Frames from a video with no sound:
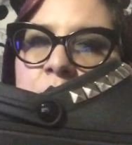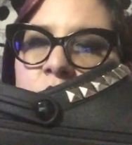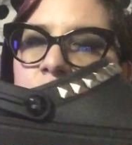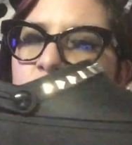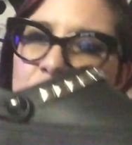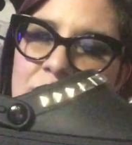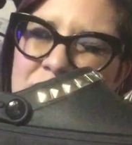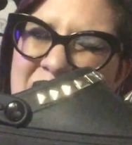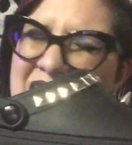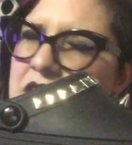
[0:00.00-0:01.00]
were
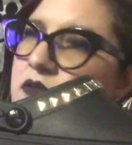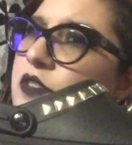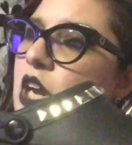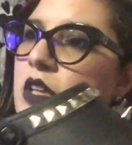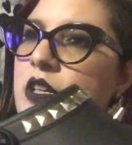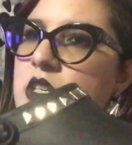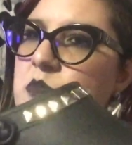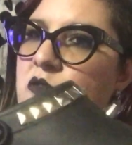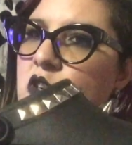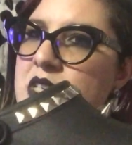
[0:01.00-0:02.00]

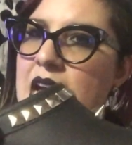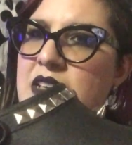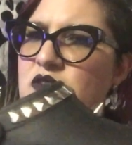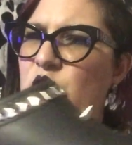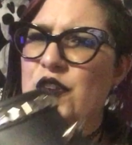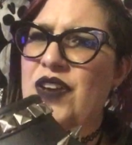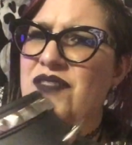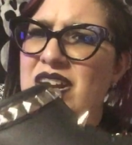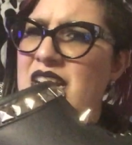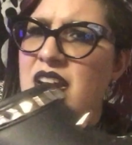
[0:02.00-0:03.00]
$45 before tax, or
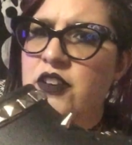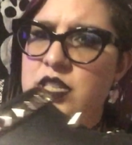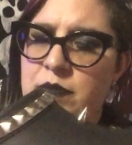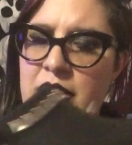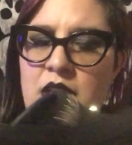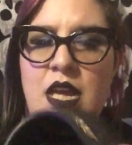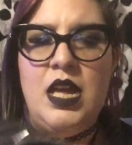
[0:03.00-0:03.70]
$45.99 or something.